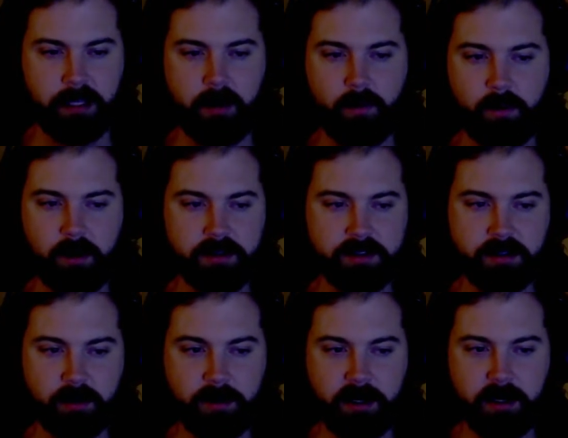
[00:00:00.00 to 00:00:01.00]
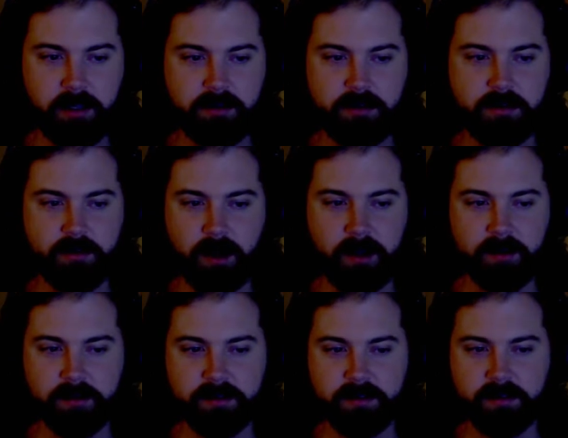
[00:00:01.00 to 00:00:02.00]
Why are so many
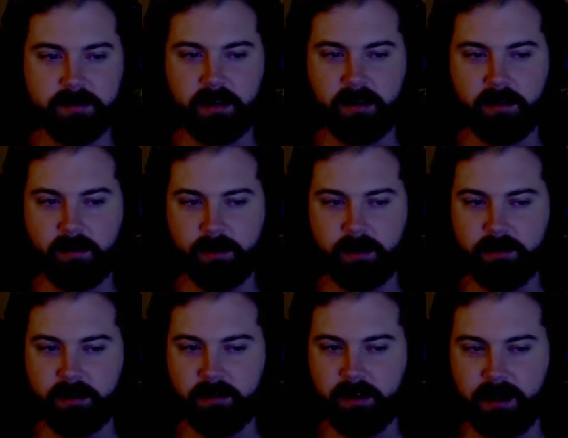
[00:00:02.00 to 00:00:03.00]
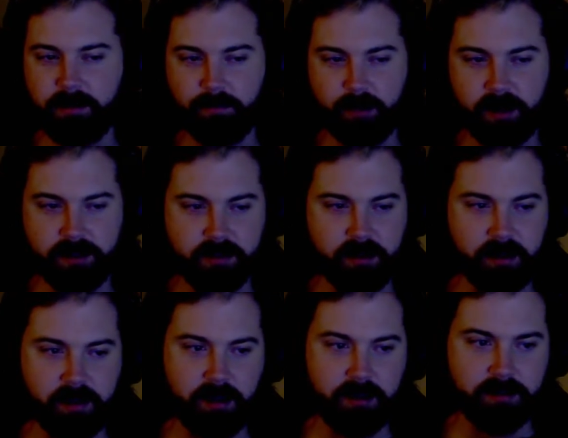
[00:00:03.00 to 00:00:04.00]
trails around here named Prescott,
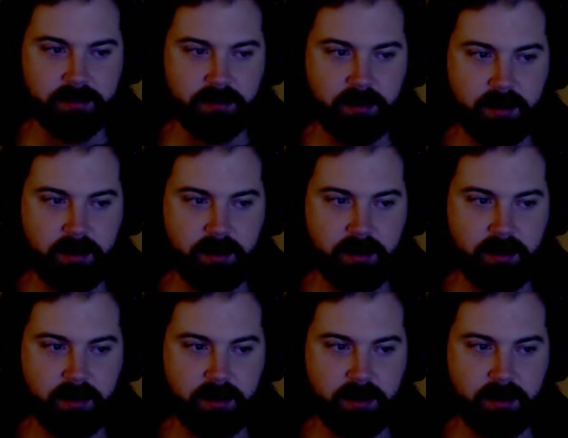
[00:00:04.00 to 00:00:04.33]
I asked.